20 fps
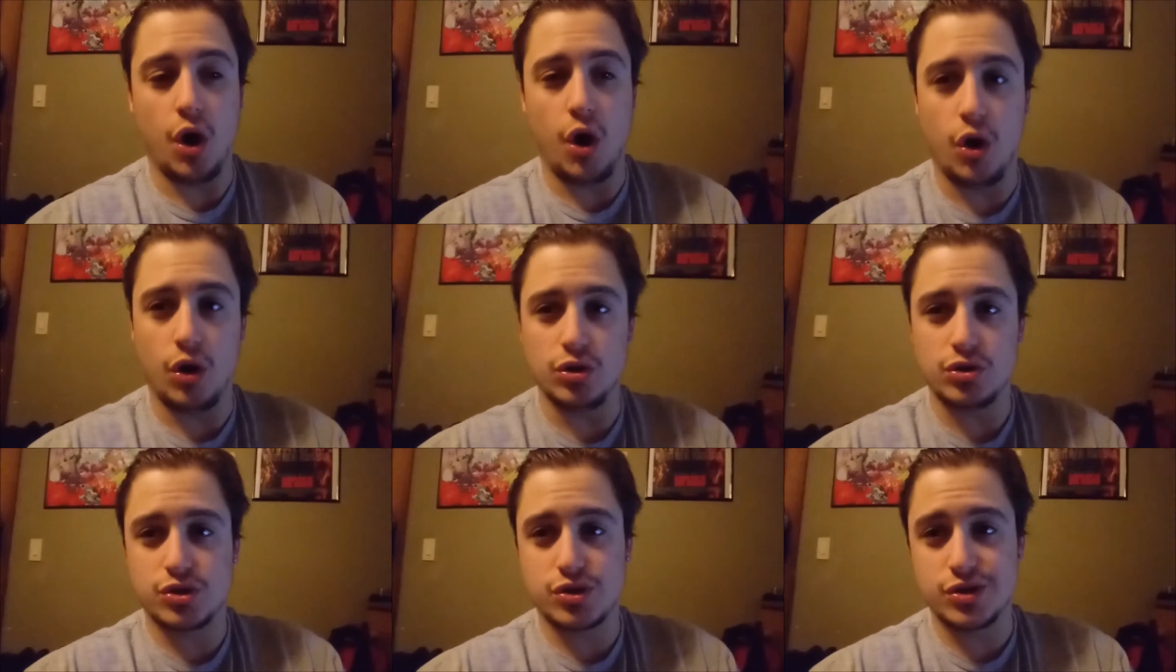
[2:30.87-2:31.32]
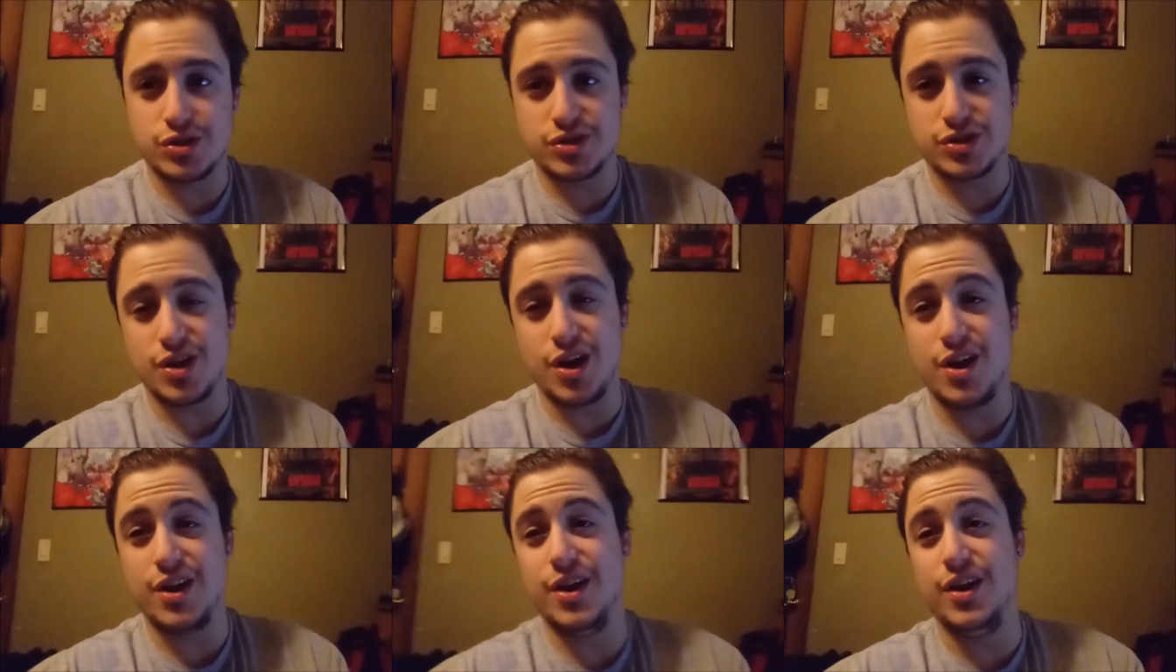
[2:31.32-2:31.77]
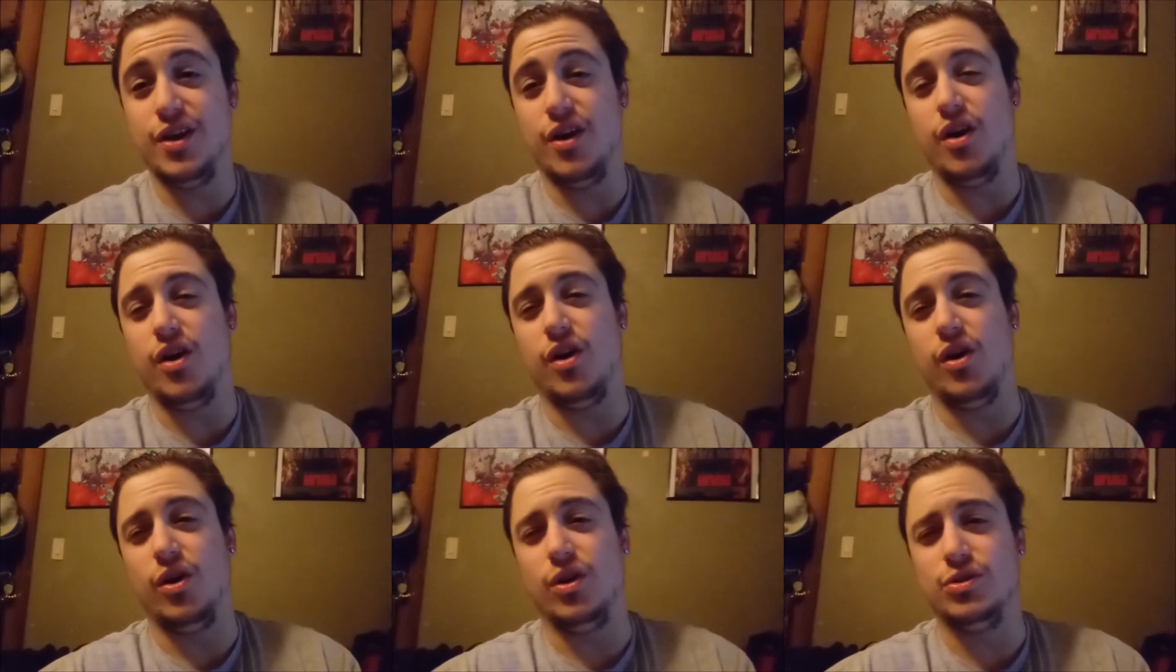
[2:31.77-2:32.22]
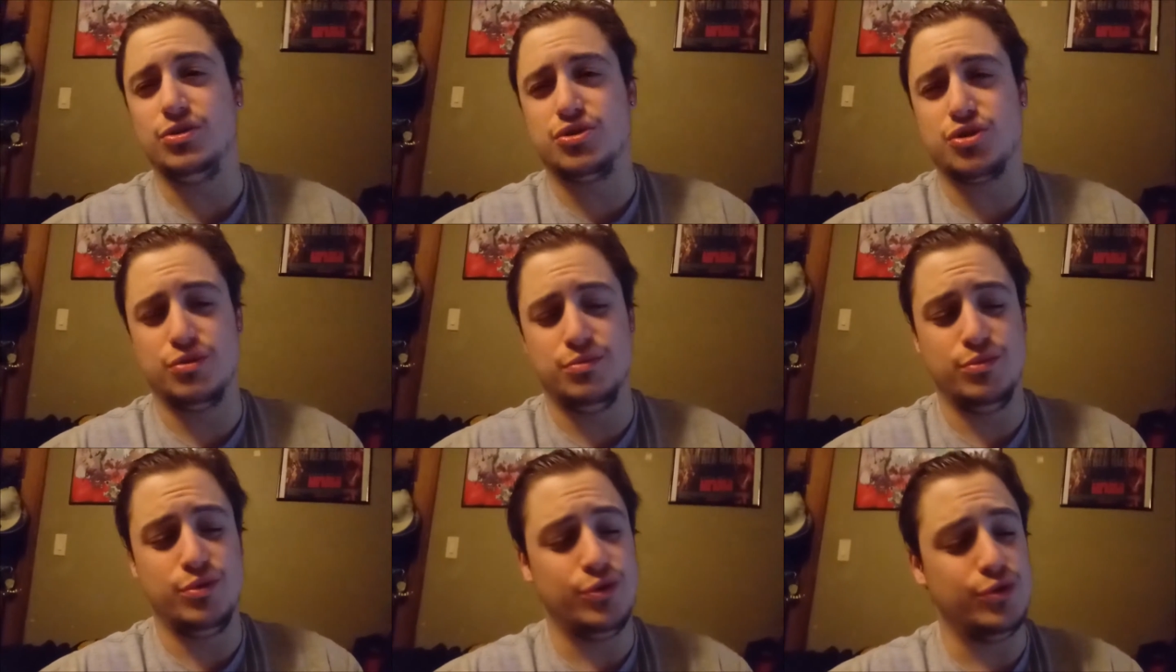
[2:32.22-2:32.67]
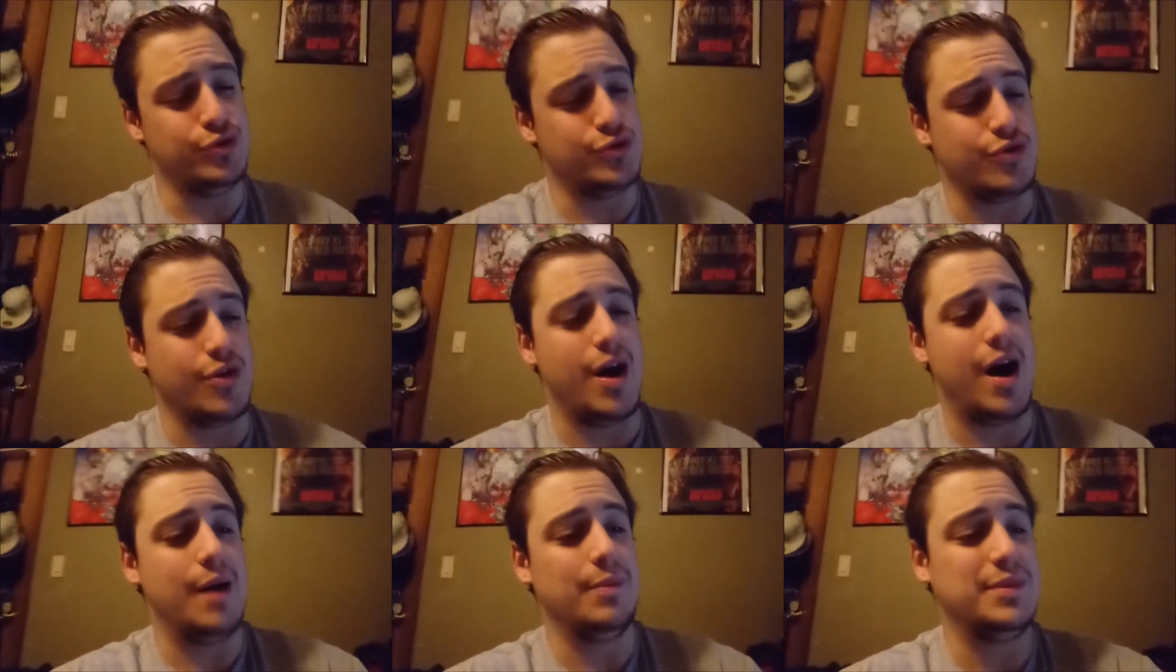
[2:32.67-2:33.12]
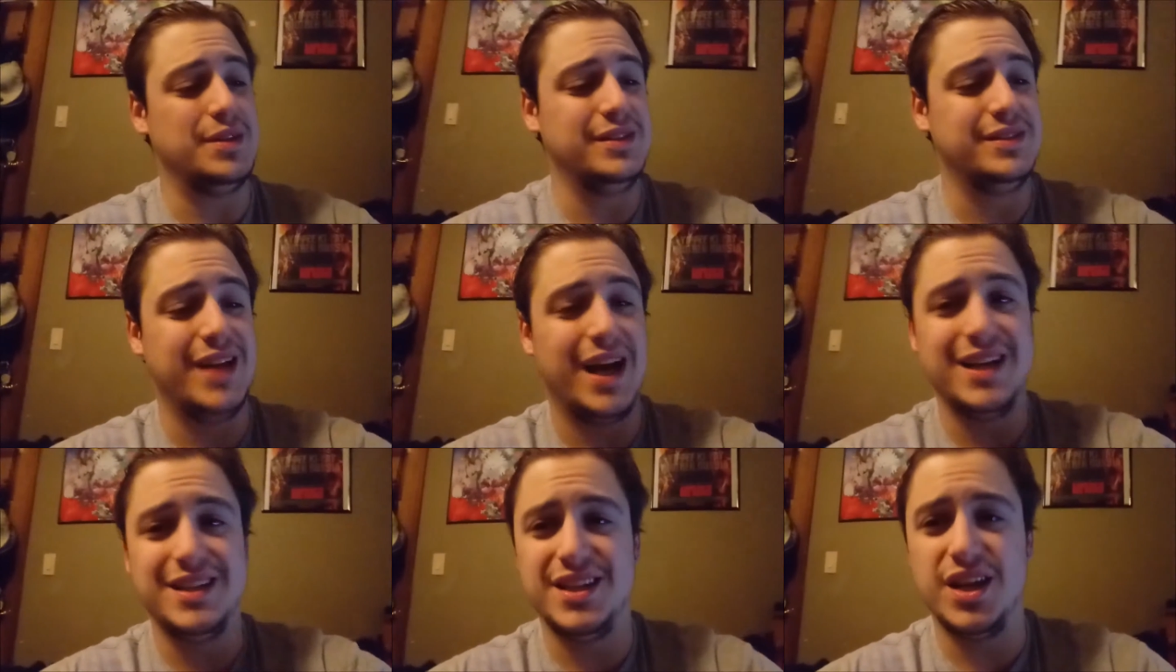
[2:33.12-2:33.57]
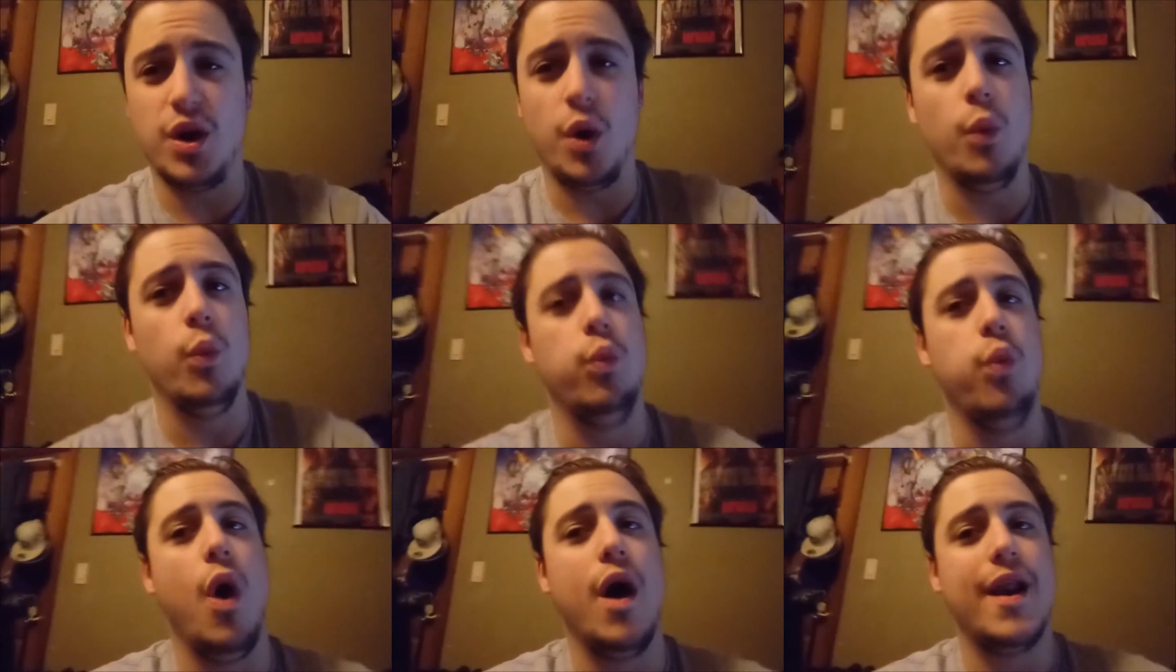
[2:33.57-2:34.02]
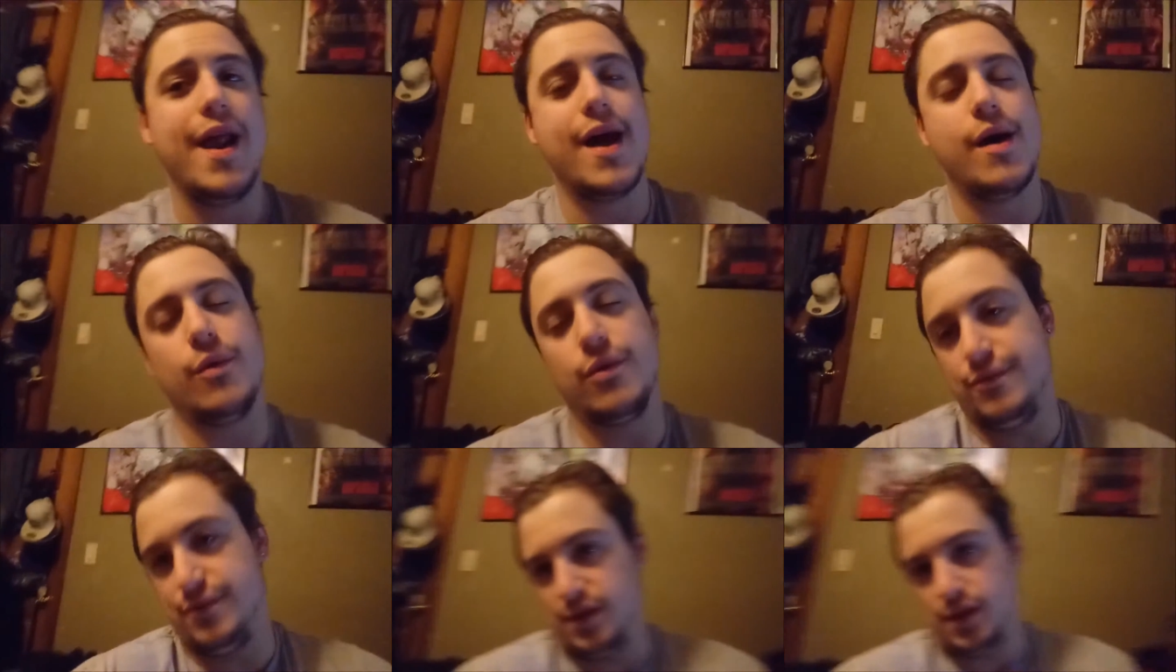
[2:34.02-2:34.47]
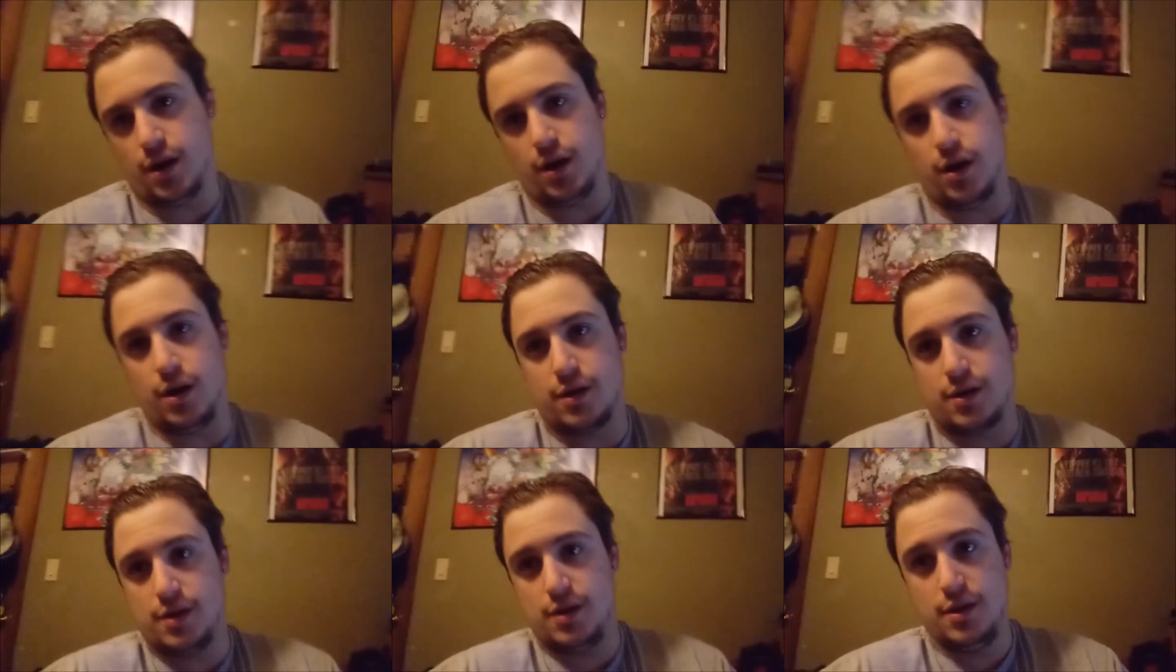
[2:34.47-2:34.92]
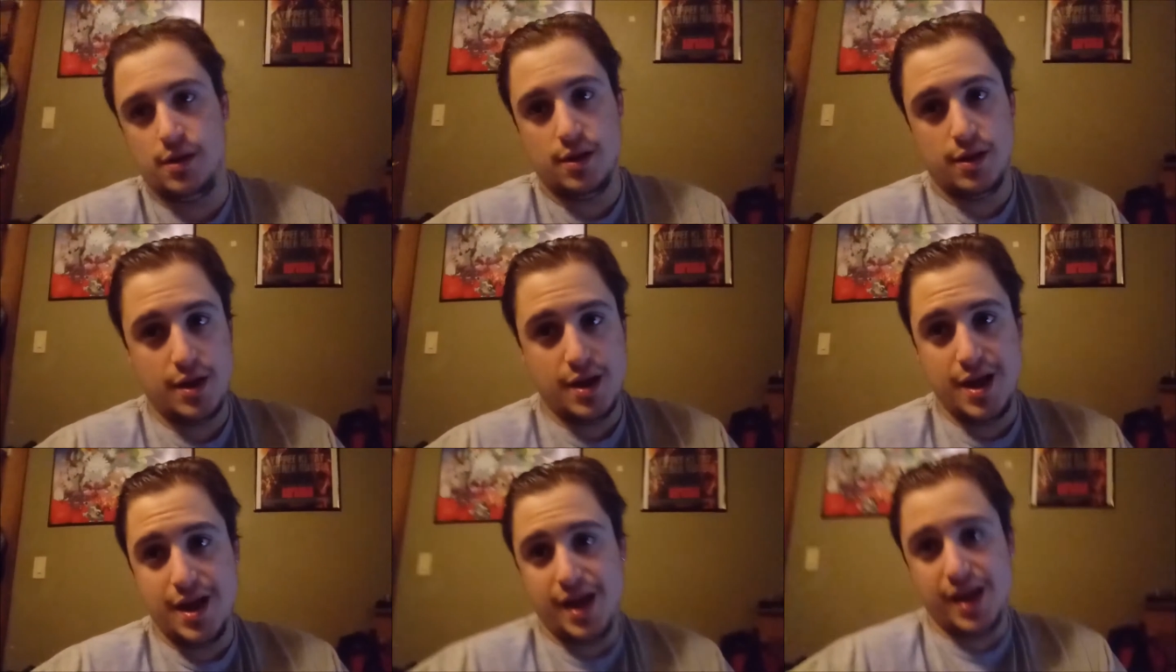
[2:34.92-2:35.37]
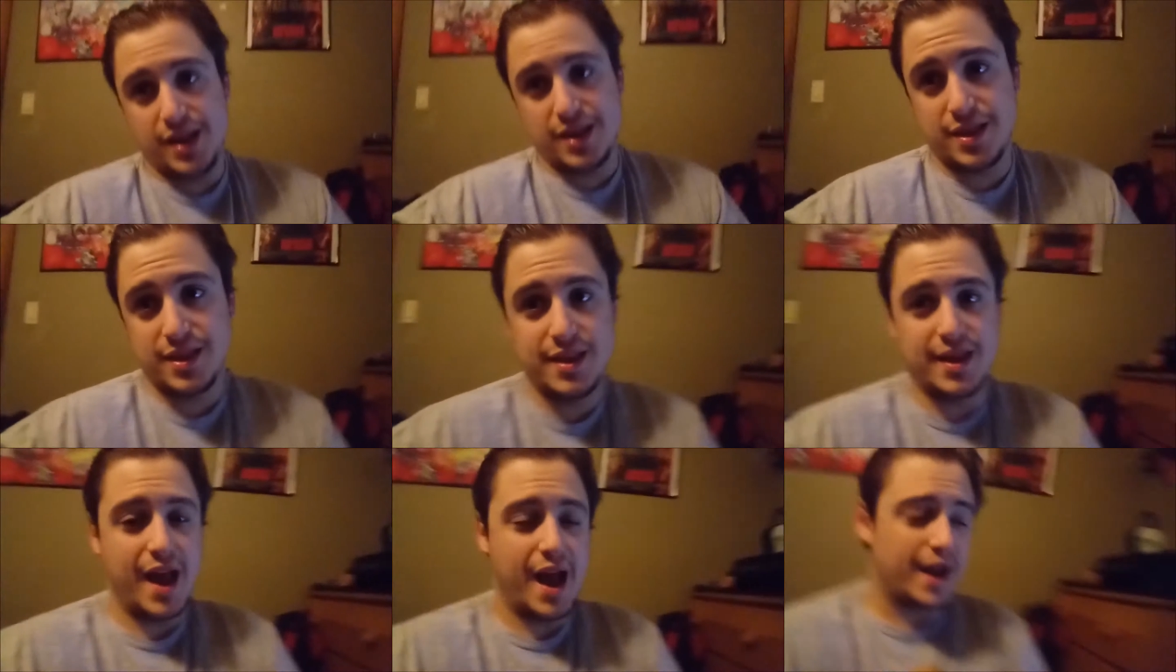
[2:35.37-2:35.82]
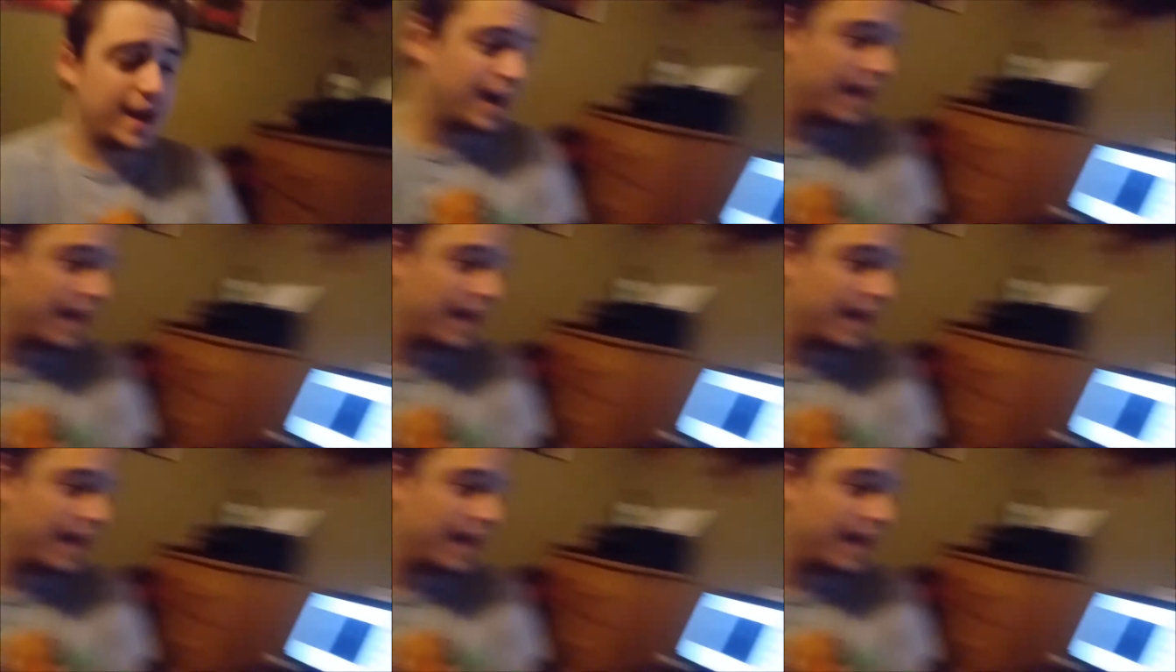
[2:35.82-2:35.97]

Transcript: Ultra Sun and Ultra Moon dropped. I did a one hour vlog. Yeah,